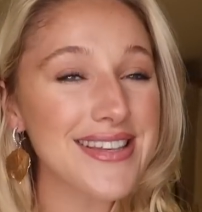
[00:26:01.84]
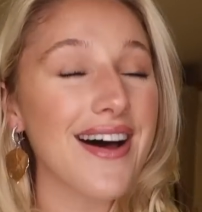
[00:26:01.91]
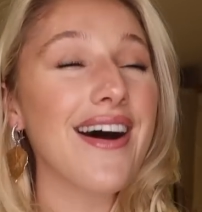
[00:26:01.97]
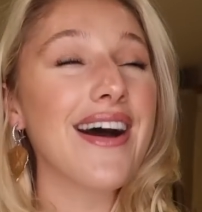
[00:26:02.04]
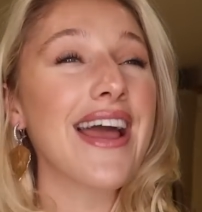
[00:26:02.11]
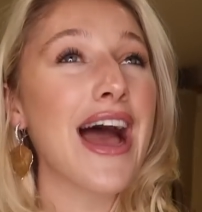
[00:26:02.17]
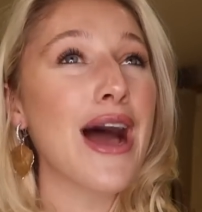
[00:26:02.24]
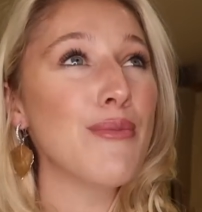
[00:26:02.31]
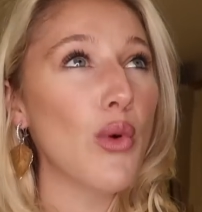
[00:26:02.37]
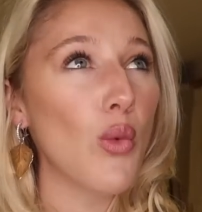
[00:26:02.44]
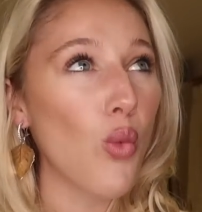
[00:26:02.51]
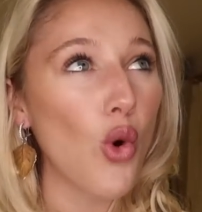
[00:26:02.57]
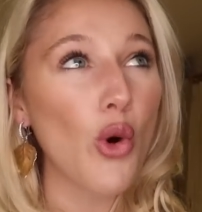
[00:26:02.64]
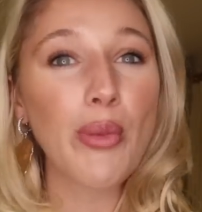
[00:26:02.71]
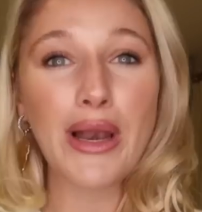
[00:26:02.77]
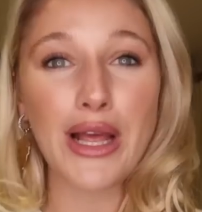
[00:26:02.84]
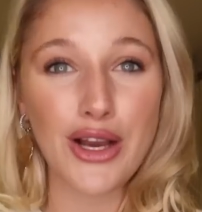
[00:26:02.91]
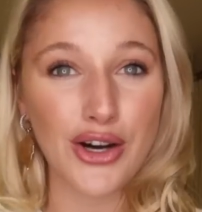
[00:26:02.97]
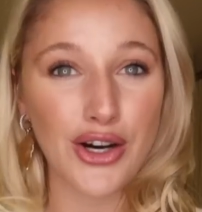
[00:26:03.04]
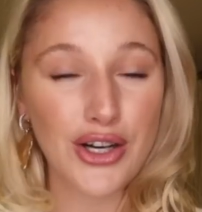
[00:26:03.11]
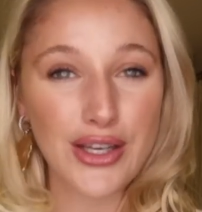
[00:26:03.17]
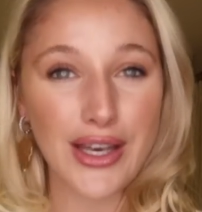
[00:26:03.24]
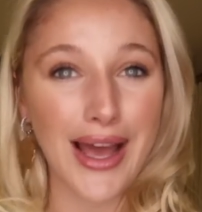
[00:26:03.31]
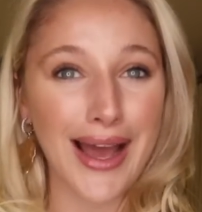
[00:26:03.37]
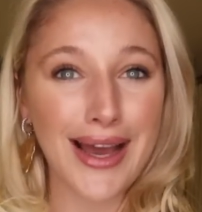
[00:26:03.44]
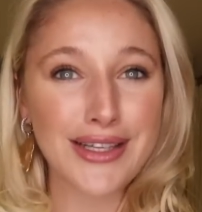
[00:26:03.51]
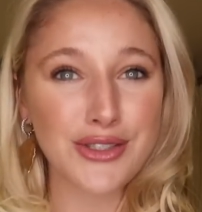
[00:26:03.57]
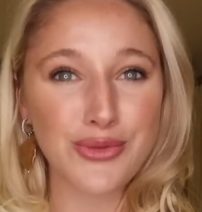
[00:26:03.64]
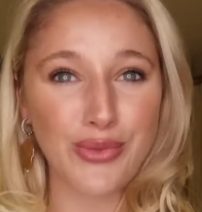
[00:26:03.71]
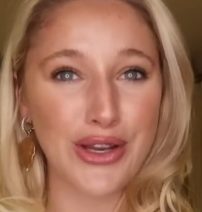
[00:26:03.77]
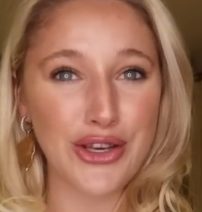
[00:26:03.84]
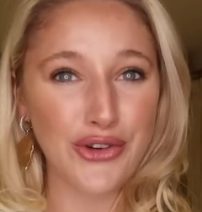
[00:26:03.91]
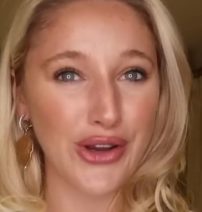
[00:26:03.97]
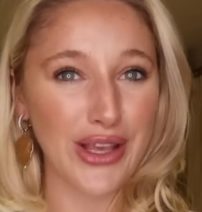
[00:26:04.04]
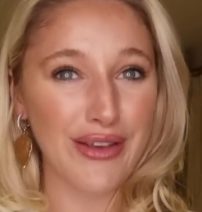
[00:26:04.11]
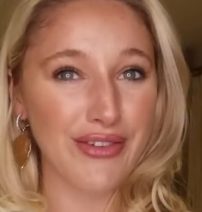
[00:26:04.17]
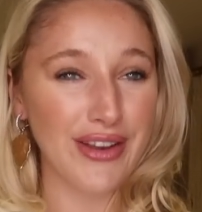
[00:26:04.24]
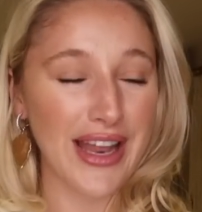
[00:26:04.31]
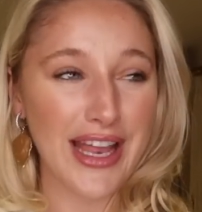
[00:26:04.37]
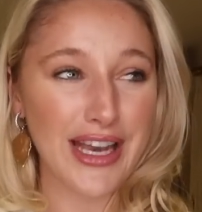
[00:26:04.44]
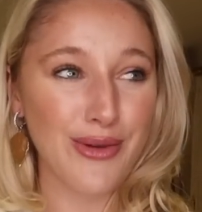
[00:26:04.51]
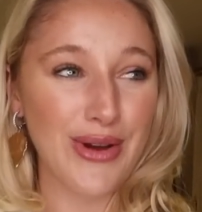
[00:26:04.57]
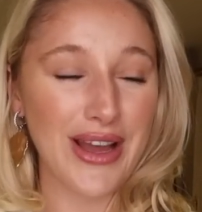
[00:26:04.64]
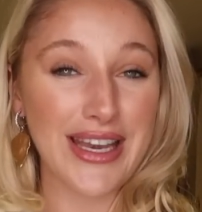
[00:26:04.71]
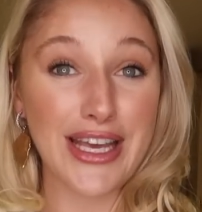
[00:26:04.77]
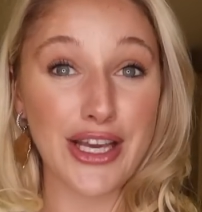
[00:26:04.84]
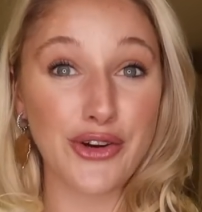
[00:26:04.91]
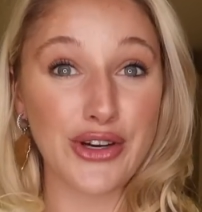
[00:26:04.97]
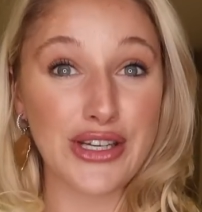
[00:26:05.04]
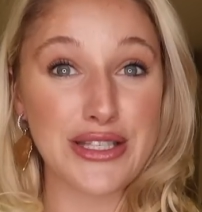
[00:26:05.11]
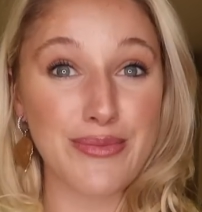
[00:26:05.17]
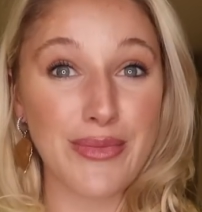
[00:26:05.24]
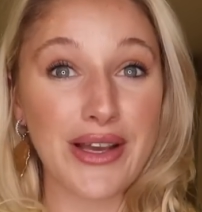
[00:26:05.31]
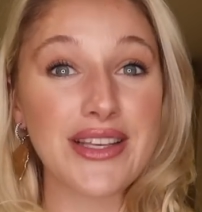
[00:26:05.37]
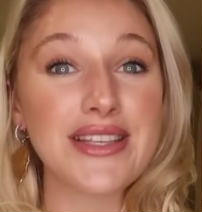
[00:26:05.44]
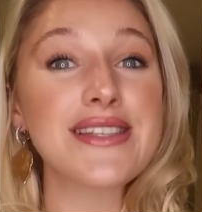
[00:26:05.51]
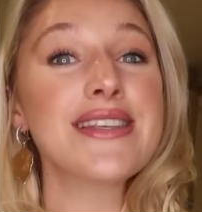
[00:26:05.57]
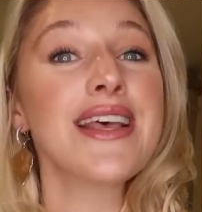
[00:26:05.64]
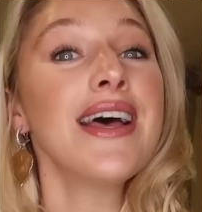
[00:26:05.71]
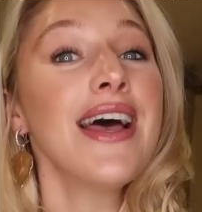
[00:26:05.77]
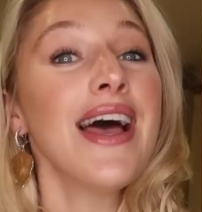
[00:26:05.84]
I am wobbling on and we're not even anywhere near Christmas,